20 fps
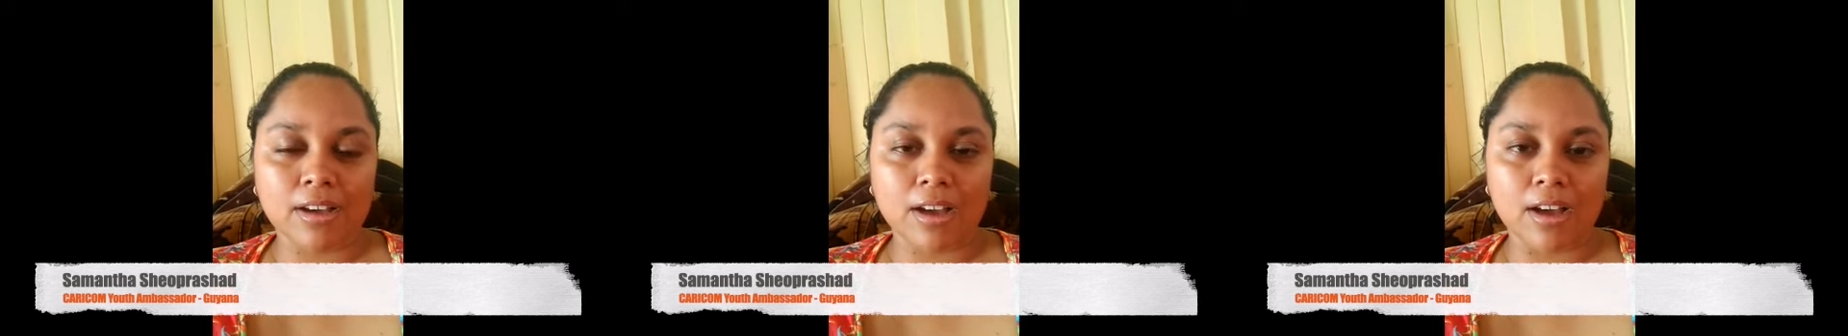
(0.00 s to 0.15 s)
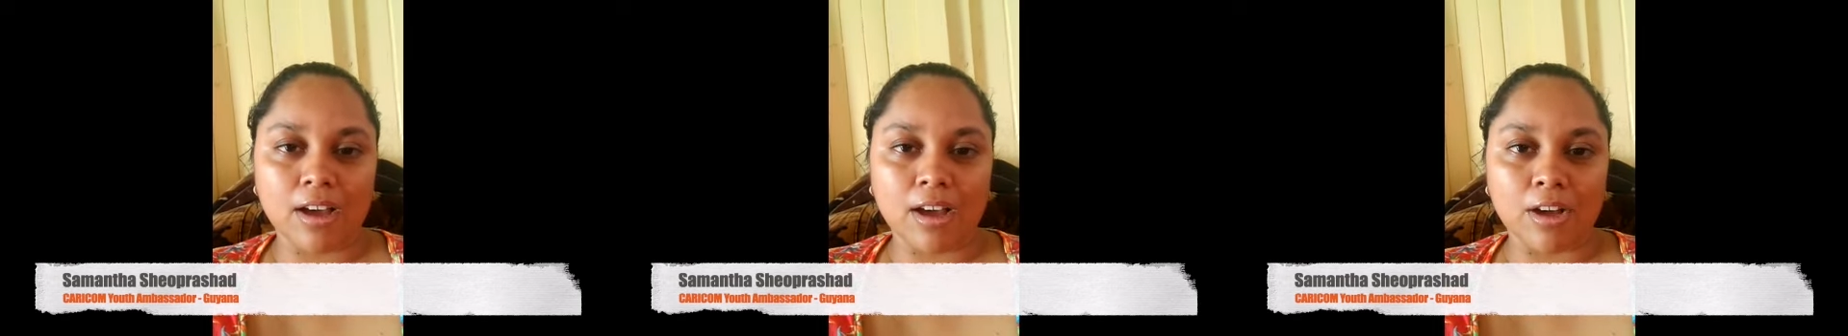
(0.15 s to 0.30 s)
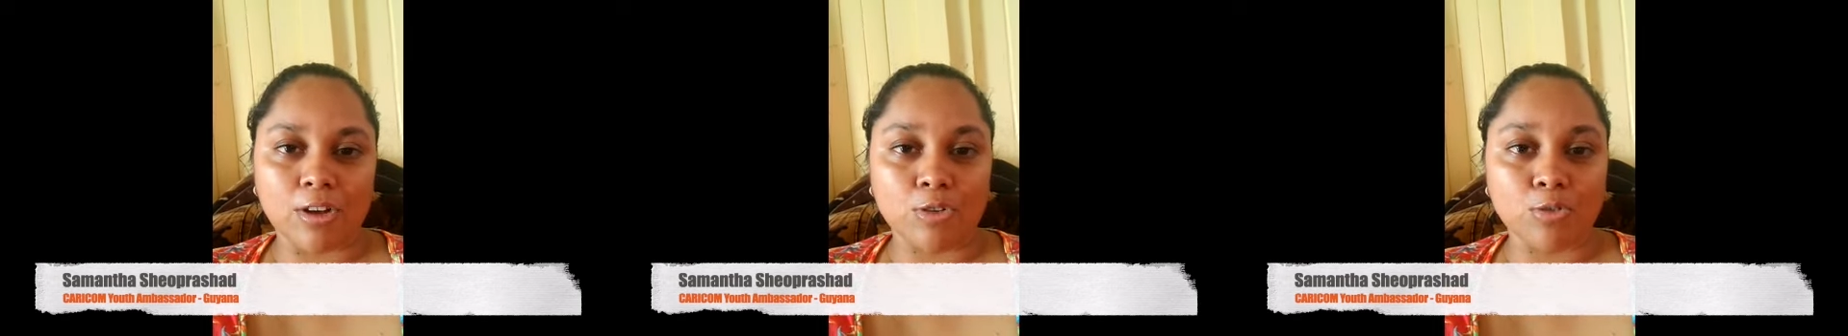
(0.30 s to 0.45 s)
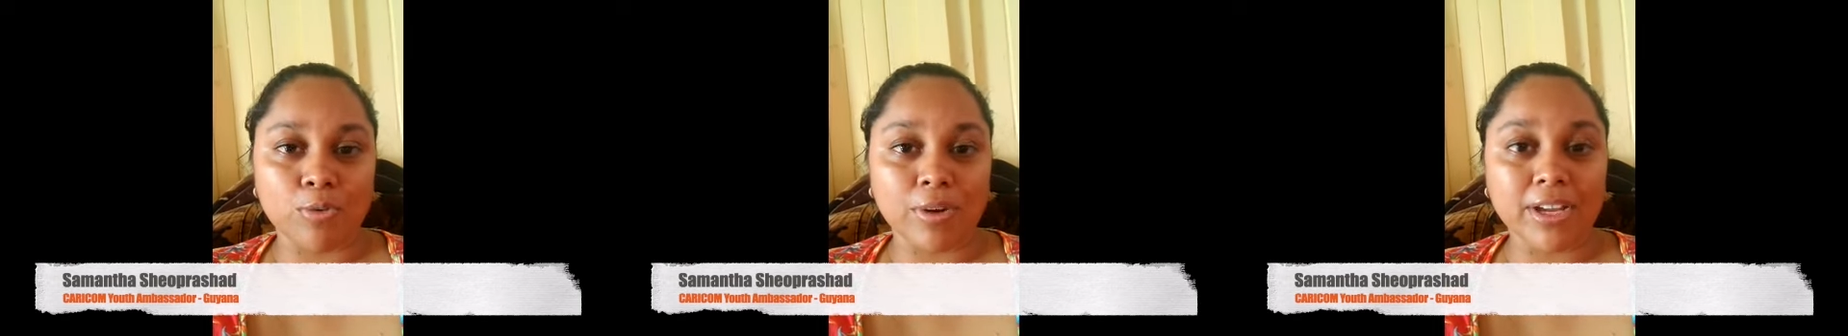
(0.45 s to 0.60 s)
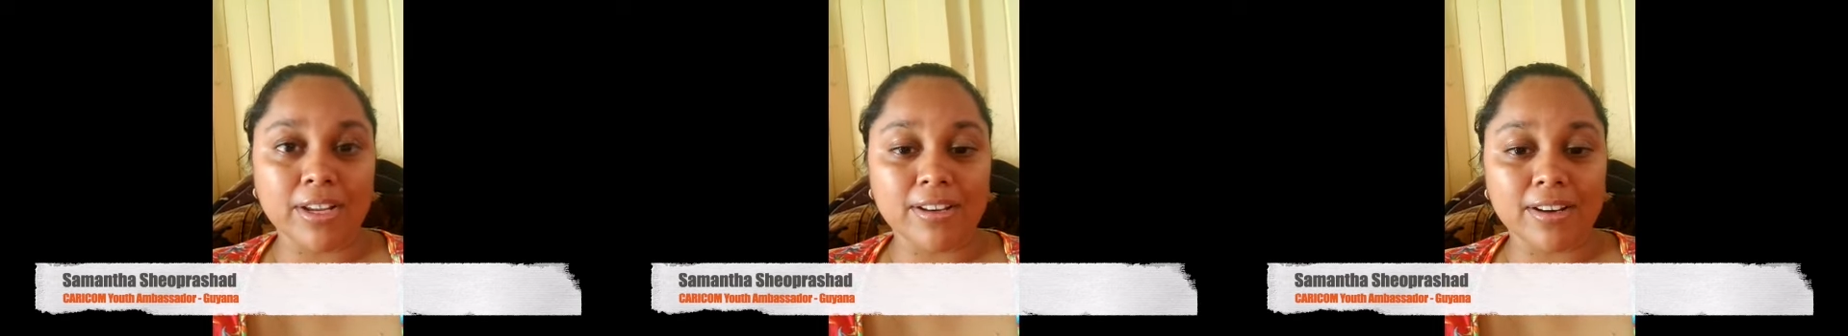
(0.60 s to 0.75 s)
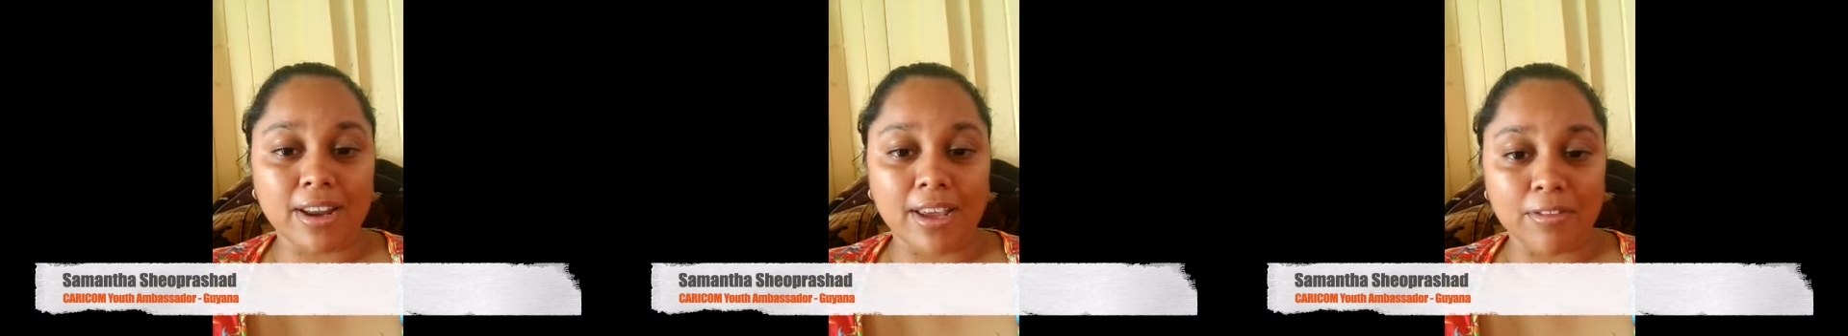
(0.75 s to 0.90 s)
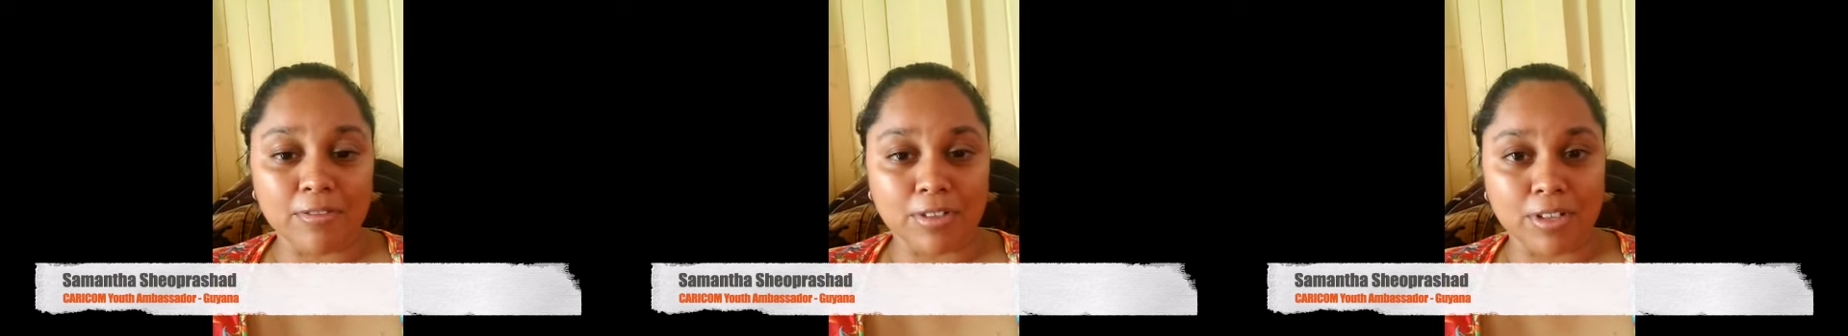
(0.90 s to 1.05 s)
a great
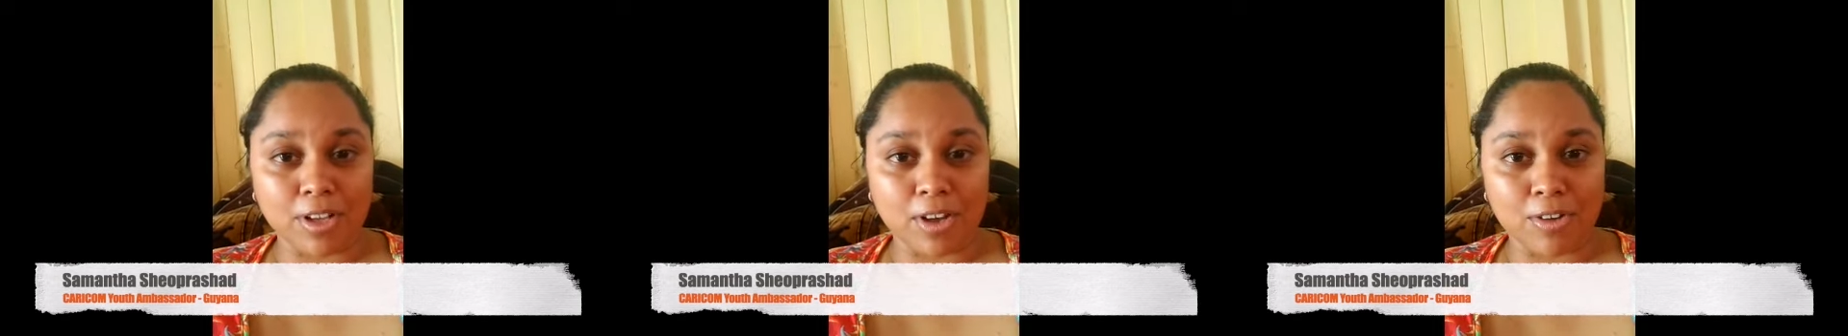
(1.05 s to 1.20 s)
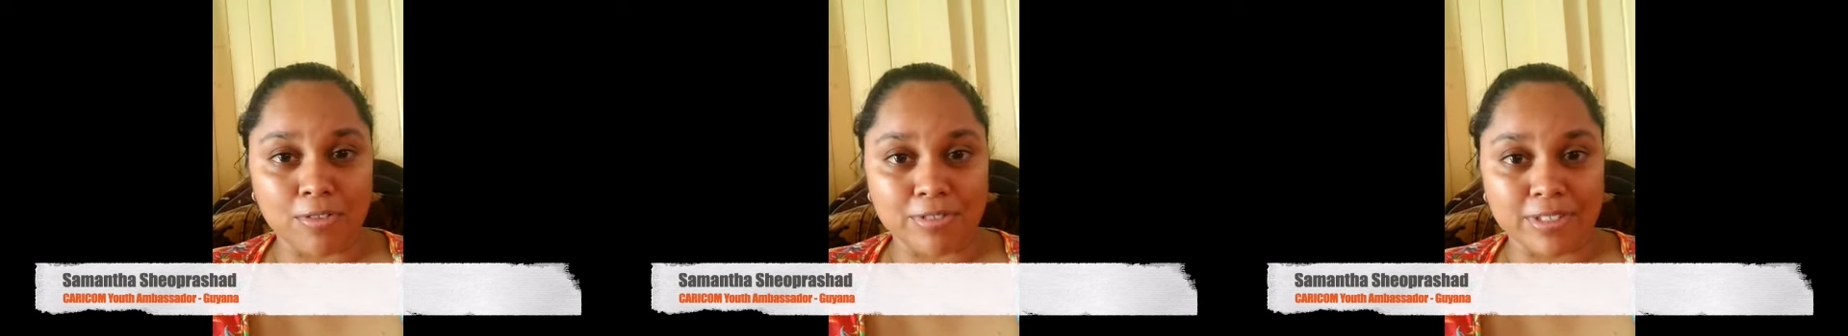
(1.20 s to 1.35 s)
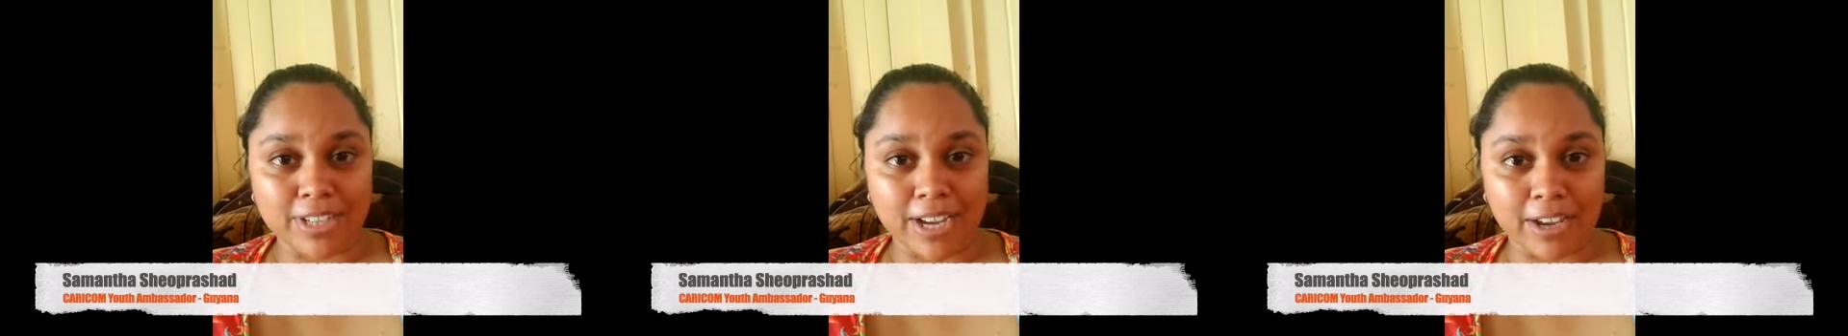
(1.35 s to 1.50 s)
level of